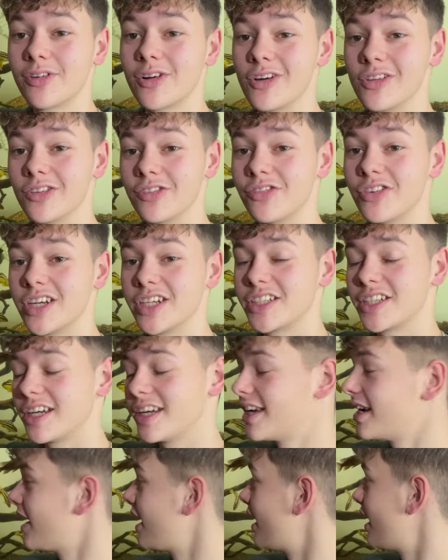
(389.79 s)
got the fish
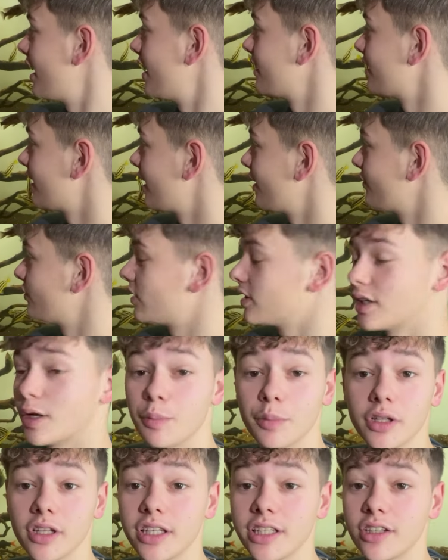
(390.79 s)
here and I've
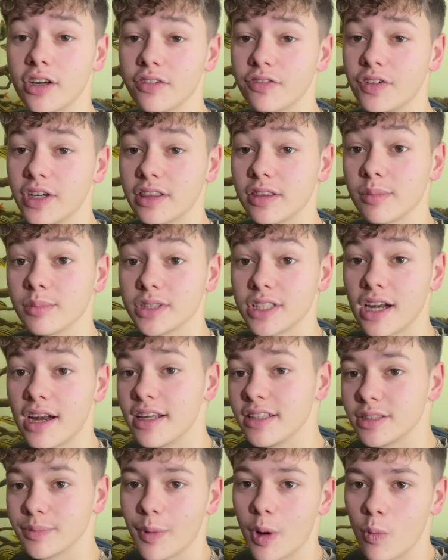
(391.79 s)
deliberately not fed them today.
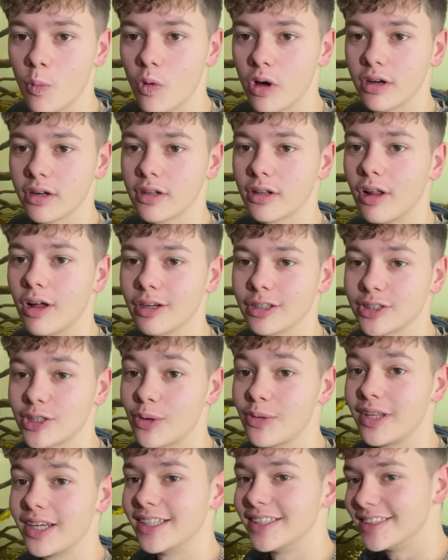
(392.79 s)
It's about 1 o'clock, so
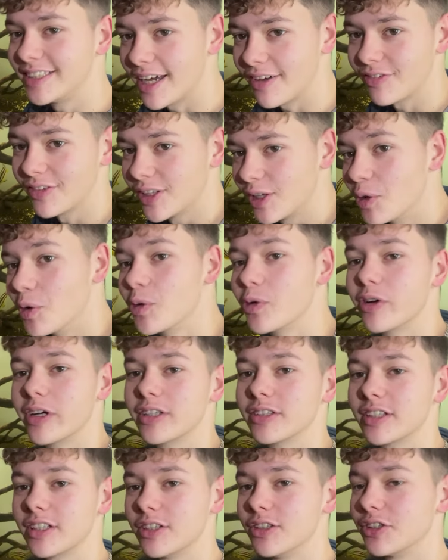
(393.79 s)
they're definitely hungry
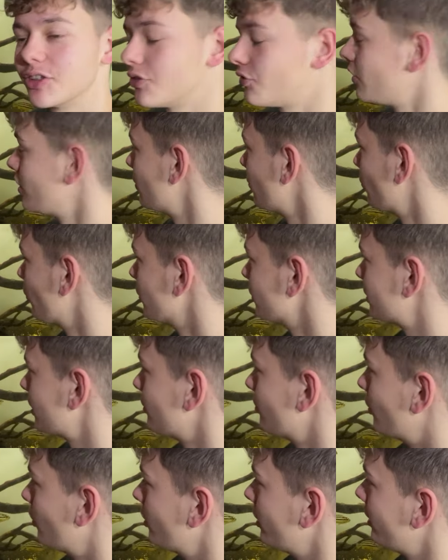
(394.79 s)
because I usually feed them once in
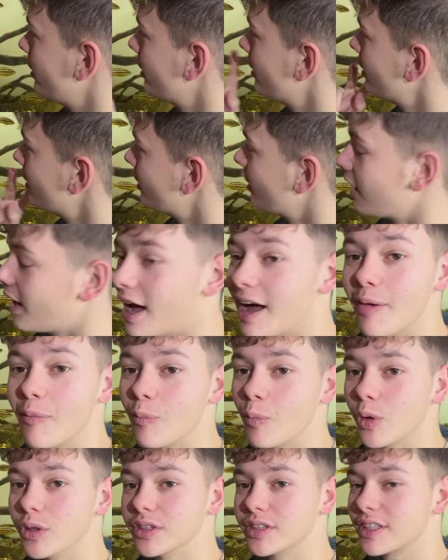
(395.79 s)
the morning
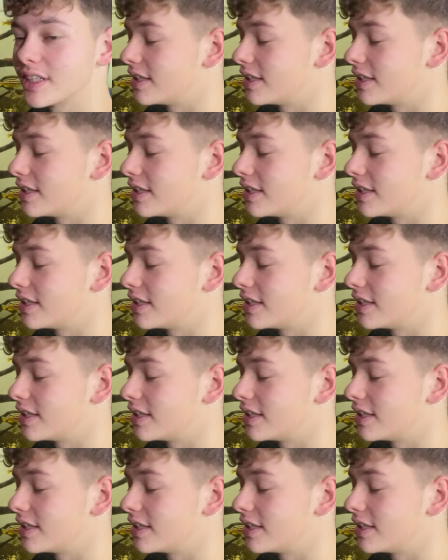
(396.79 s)
and once